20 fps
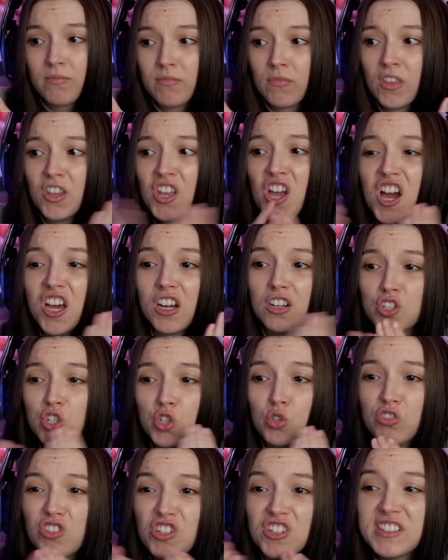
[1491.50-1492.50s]
Girl,
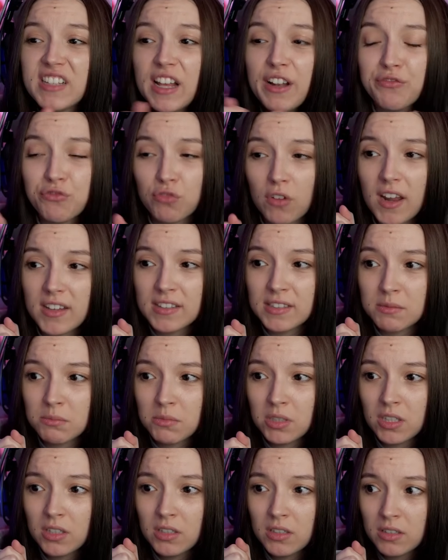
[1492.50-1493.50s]
shoot yourself, trust
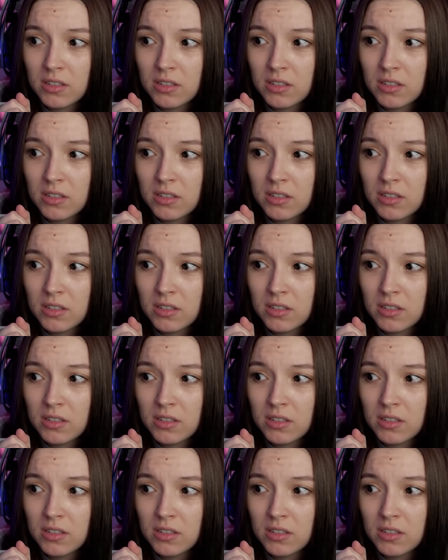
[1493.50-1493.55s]
me.